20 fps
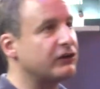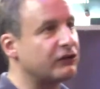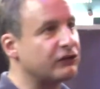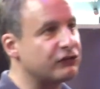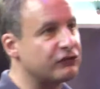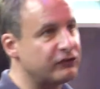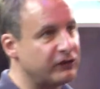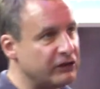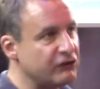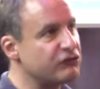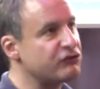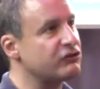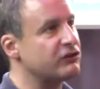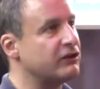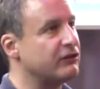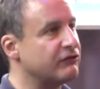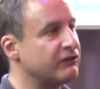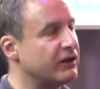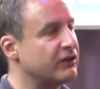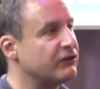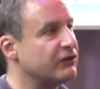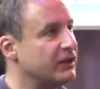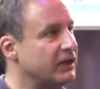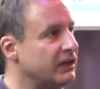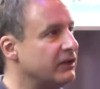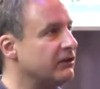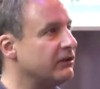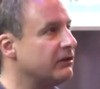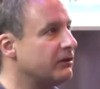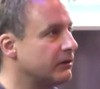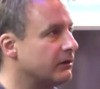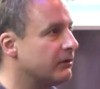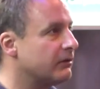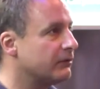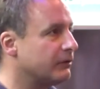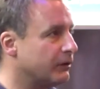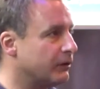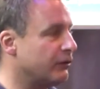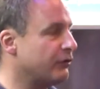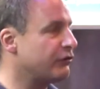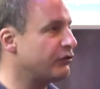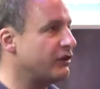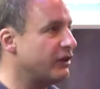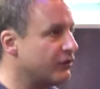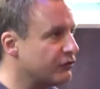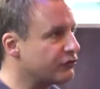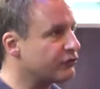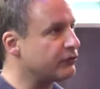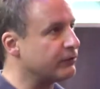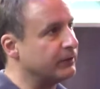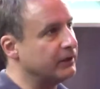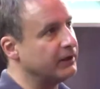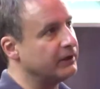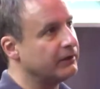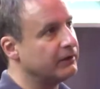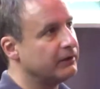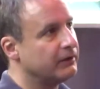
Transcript: extinction event in Earth's history.